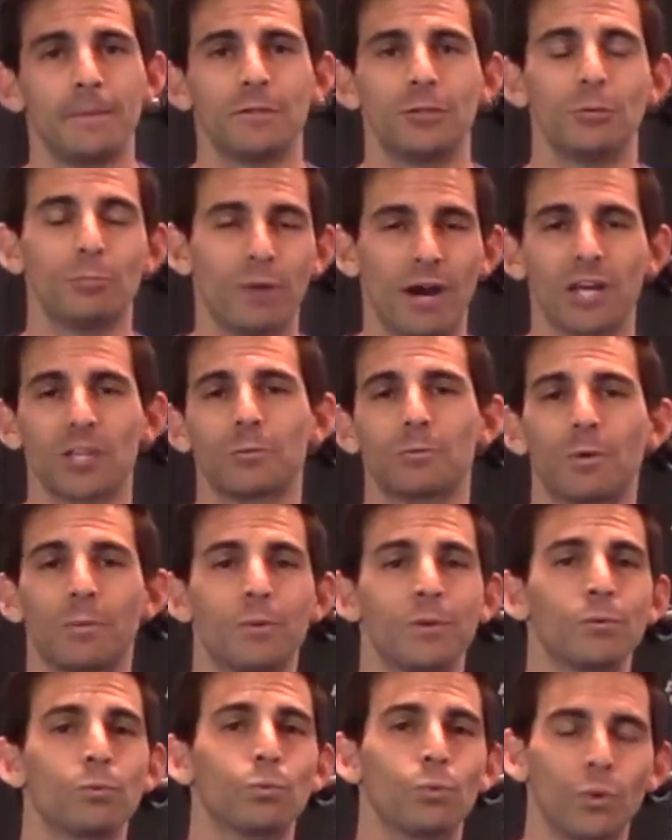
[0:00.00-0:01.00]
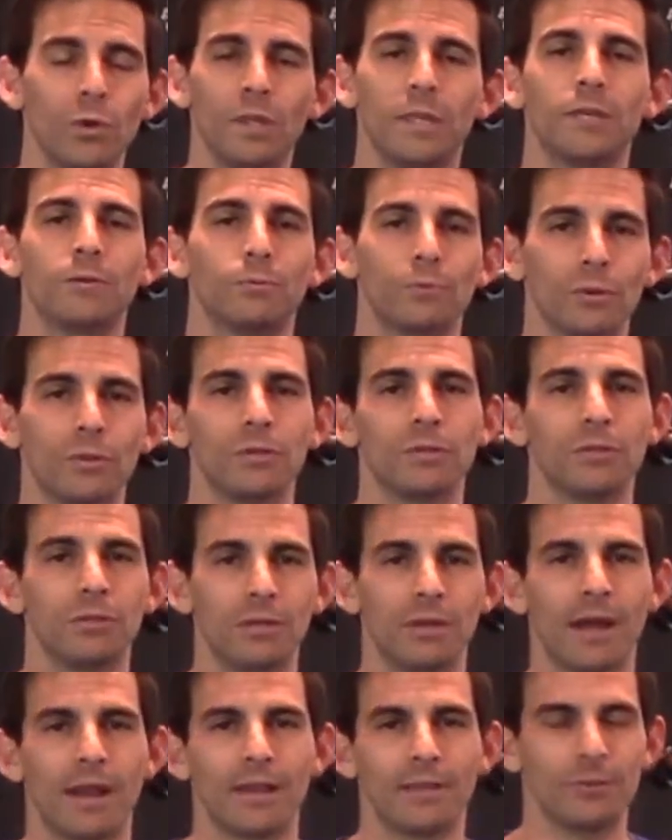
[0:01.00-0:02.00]
you might as well be really, really
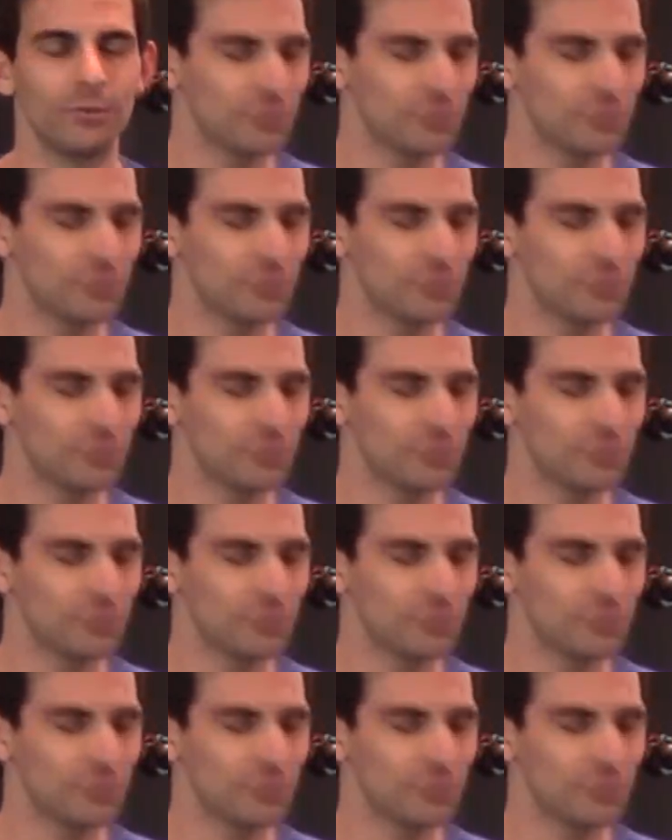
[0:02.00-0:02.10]
good at it.